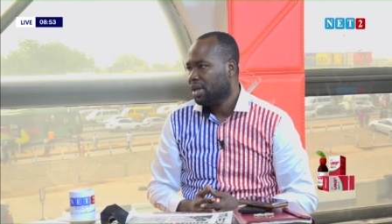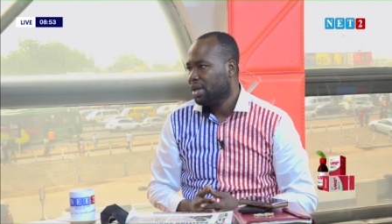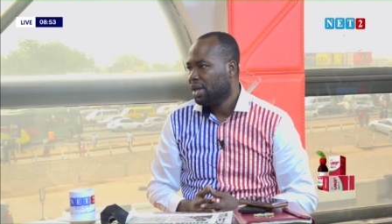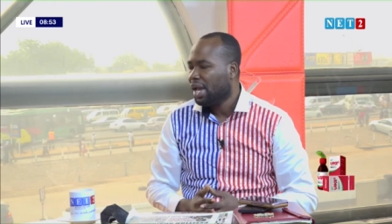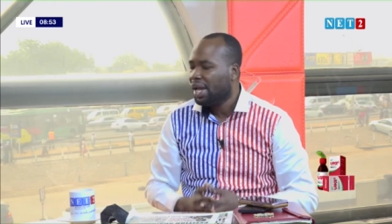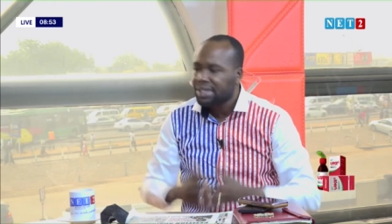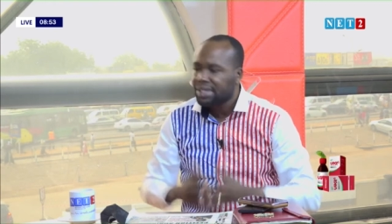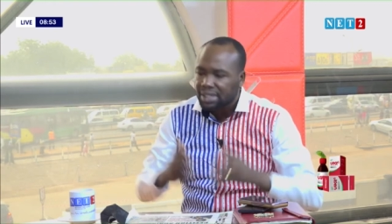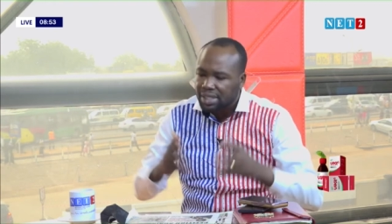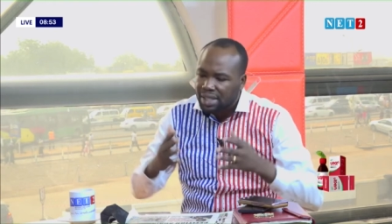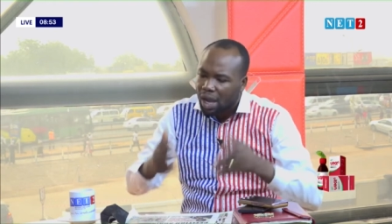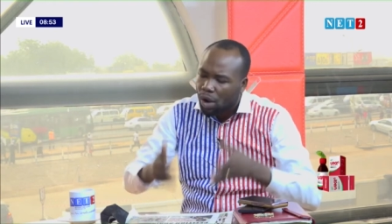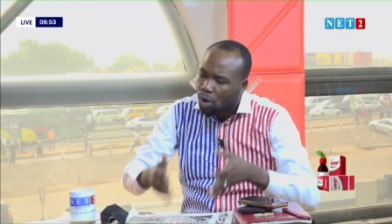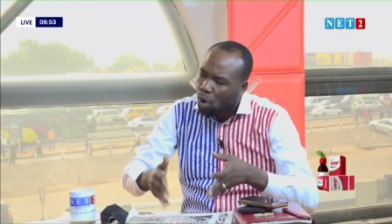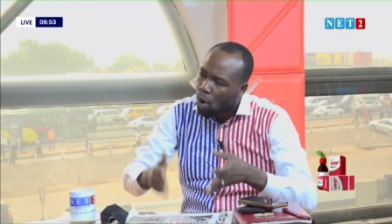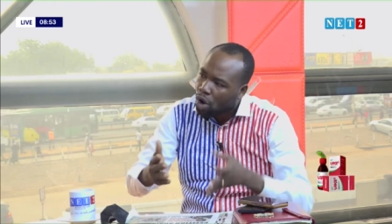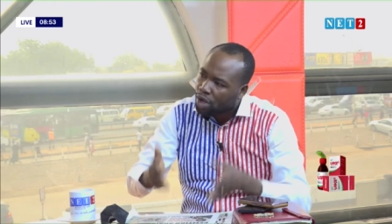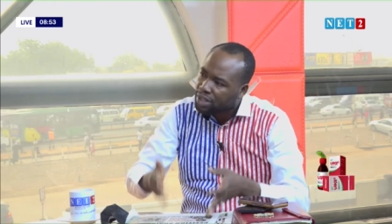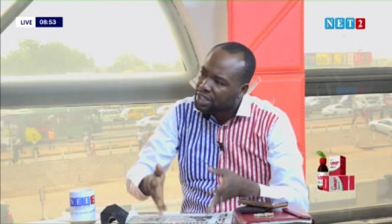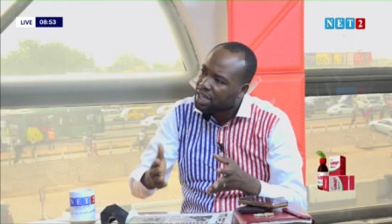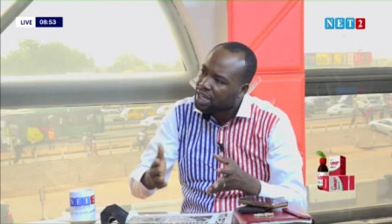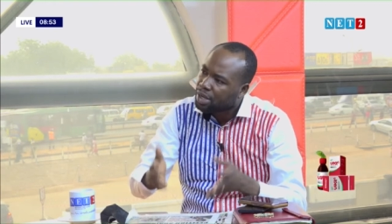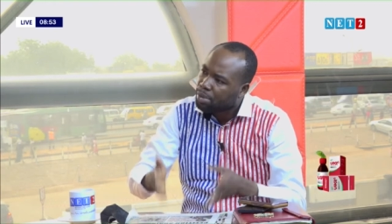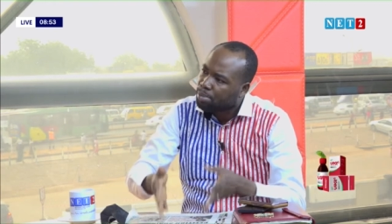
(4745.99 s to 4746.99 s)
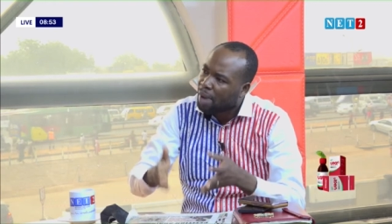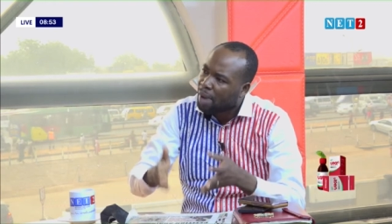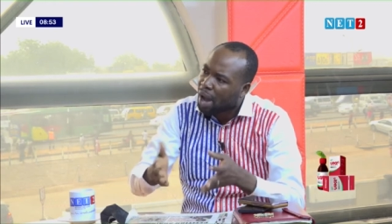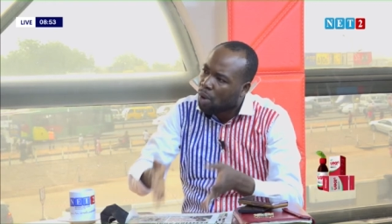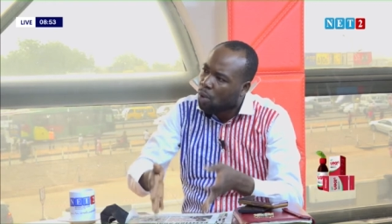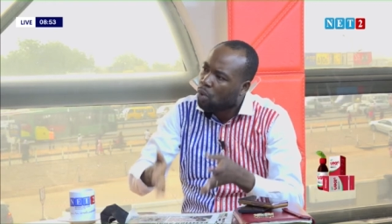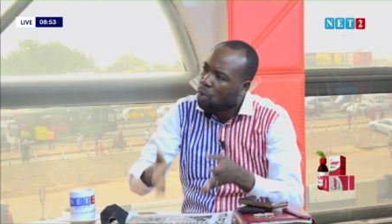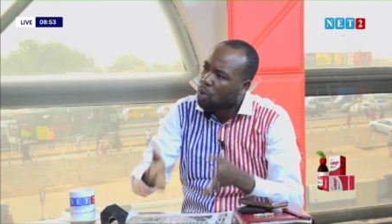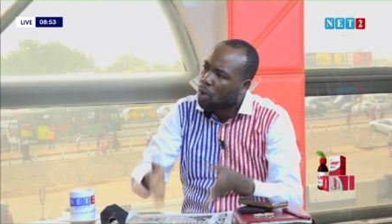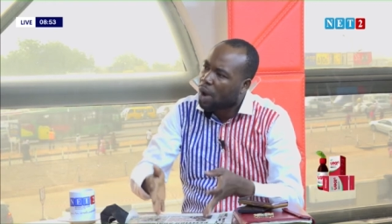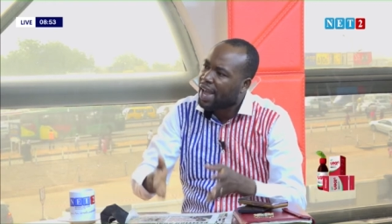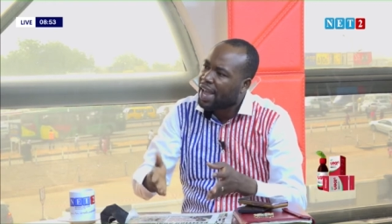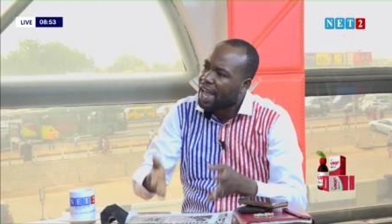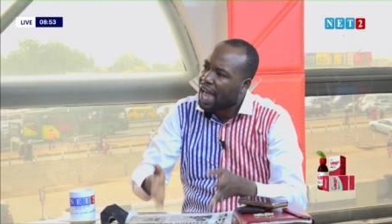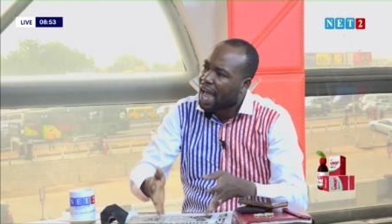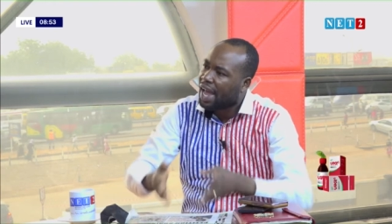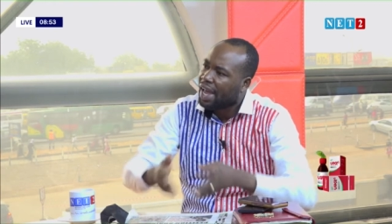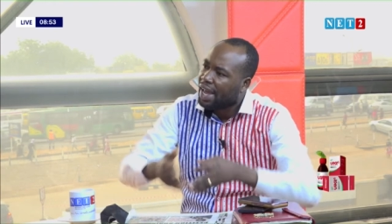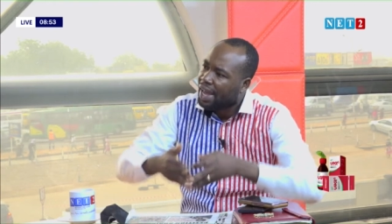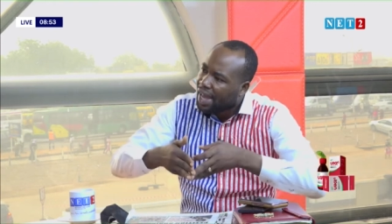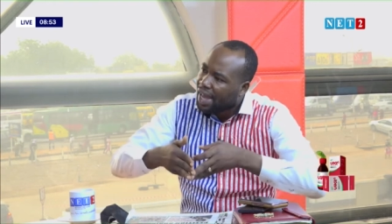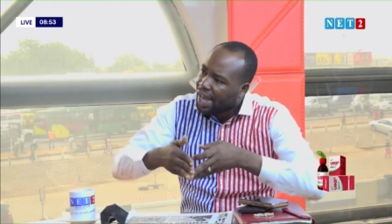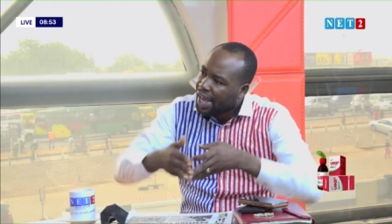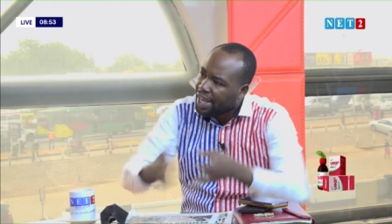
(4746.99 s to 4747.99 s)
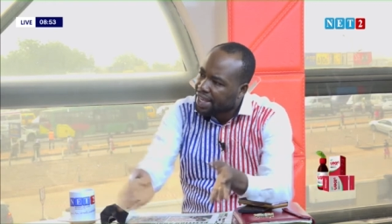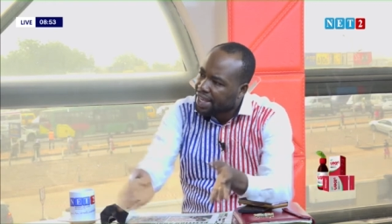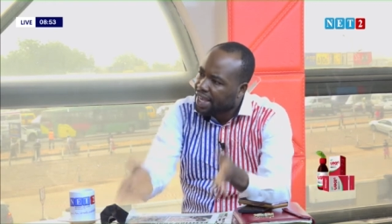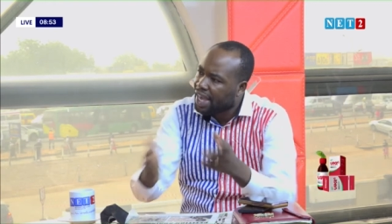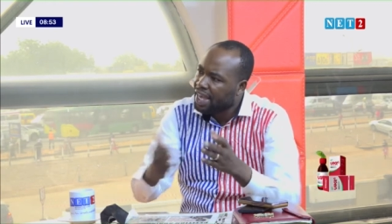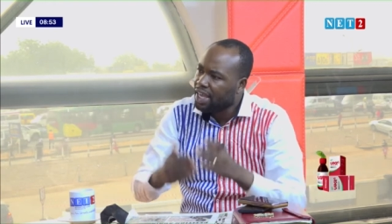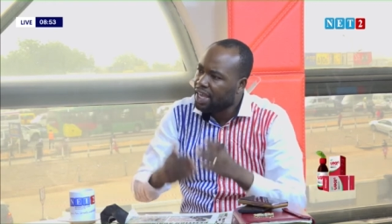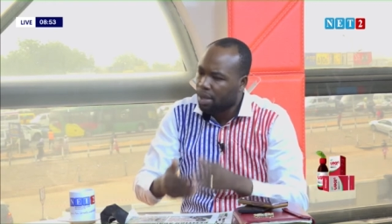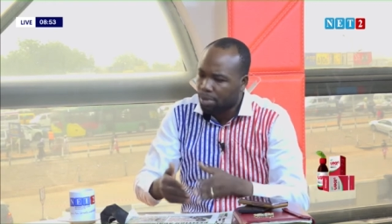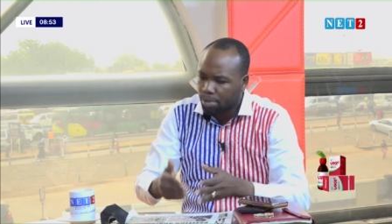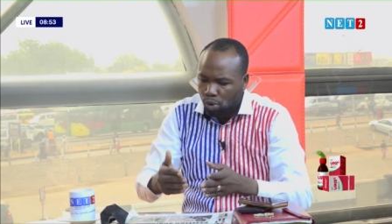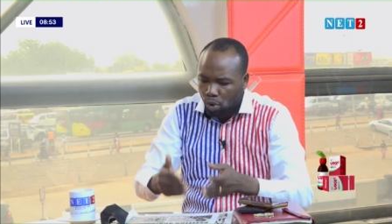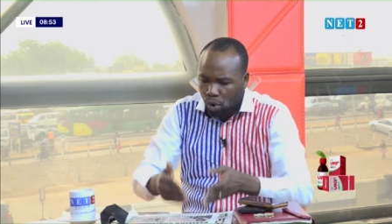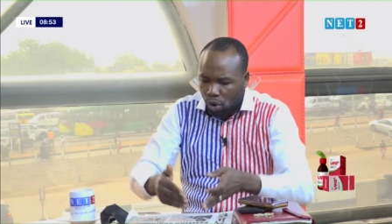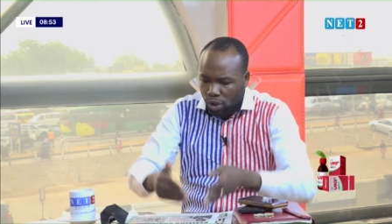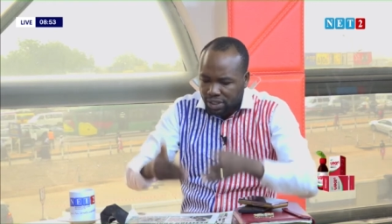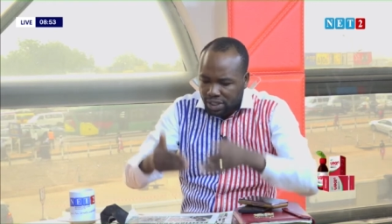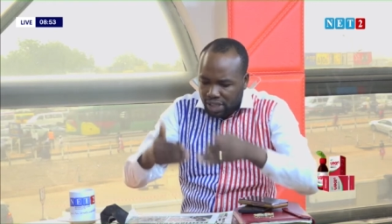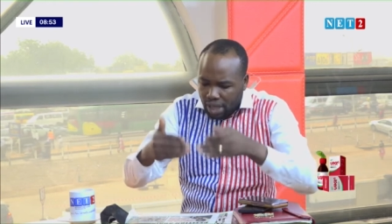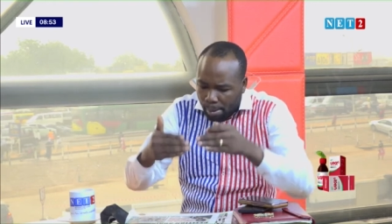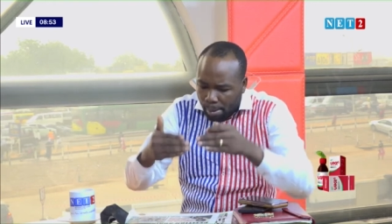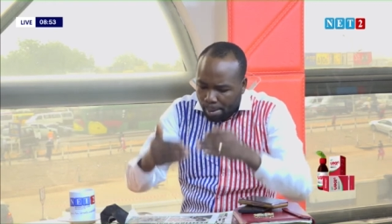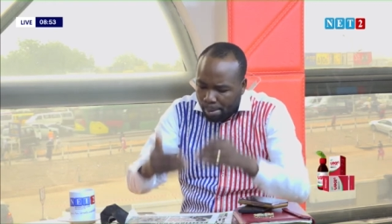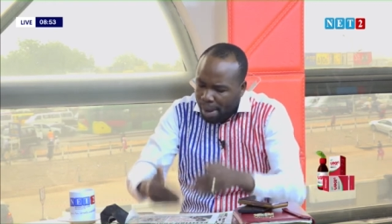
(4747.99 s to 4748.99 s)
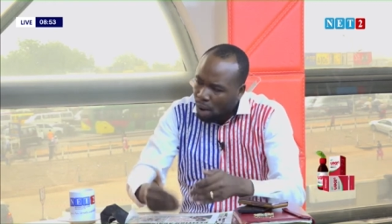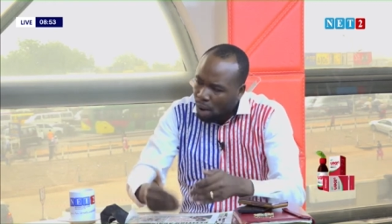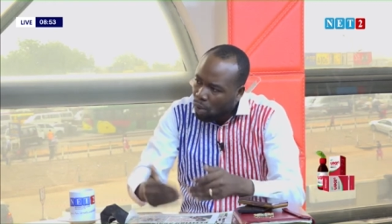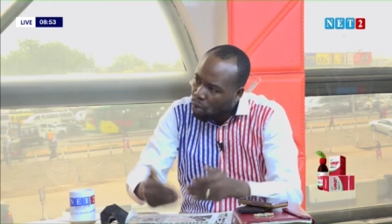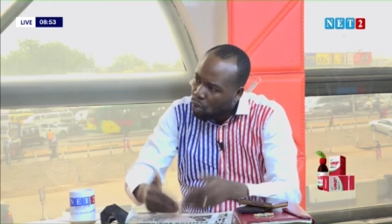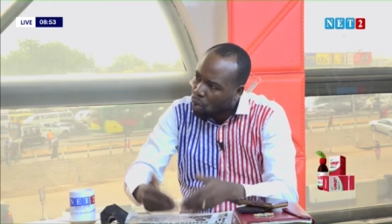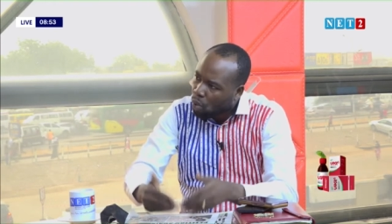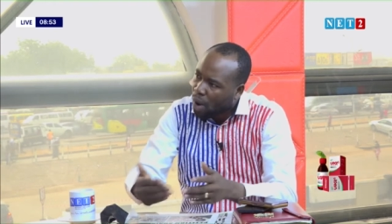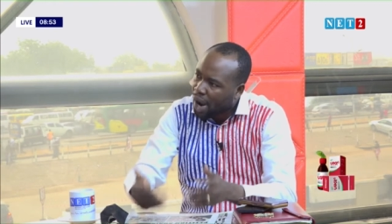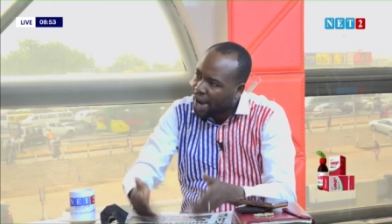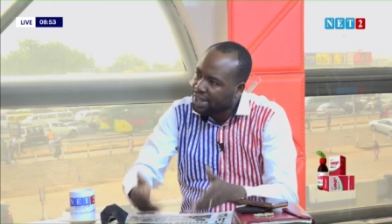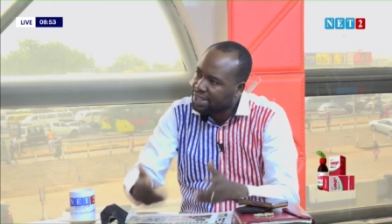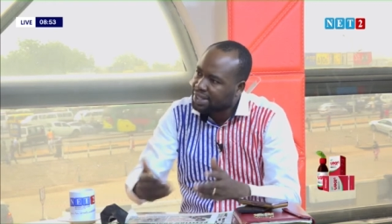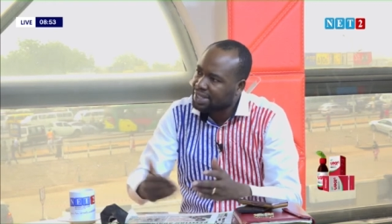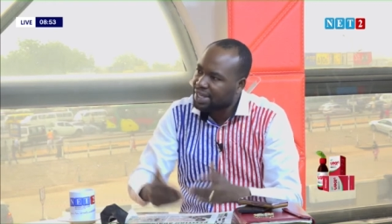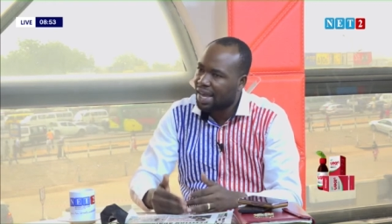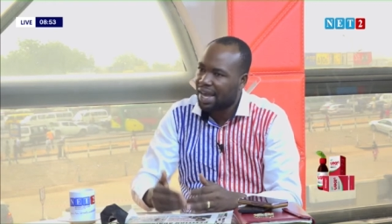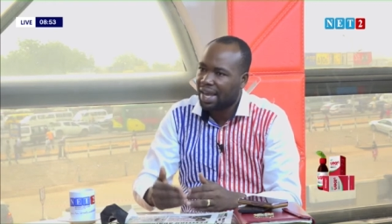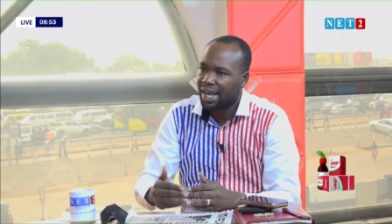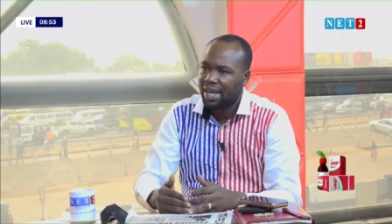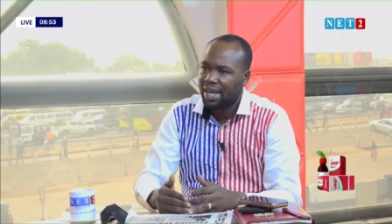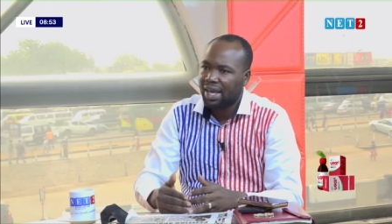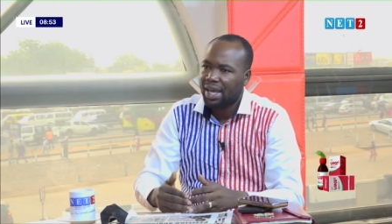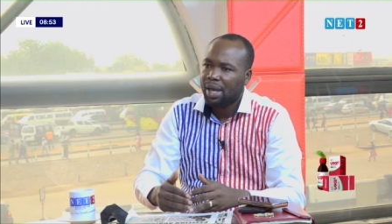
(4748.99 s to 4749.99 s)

eti na court ne ma ho kwan a enye ye because ye ma ho kwan se